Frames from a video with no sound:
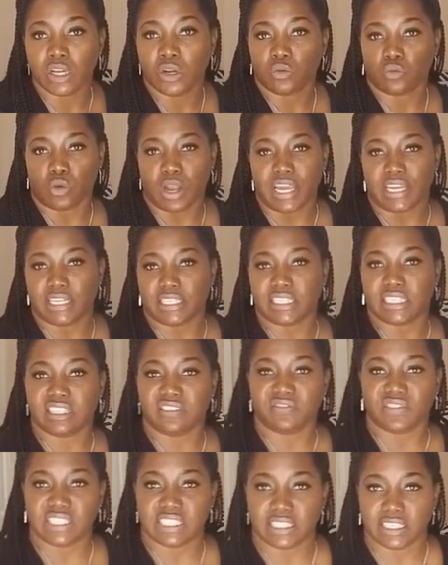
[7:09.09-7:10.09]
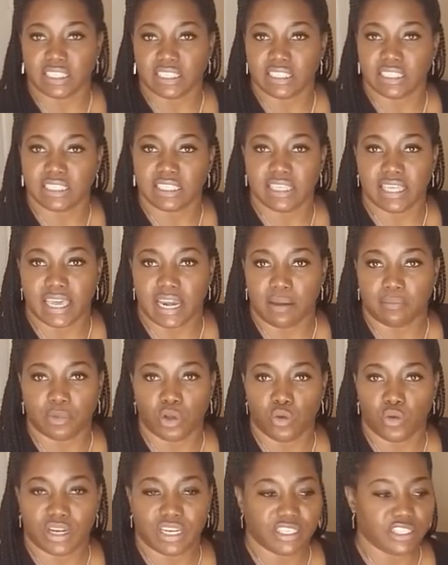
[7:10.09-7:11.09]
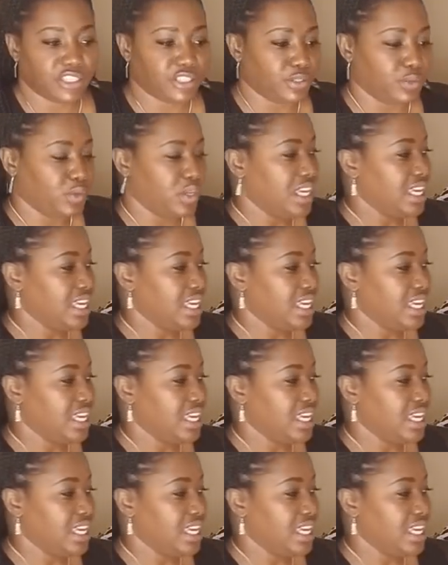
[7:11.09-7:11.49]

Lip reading: right into the facility that I'm going into.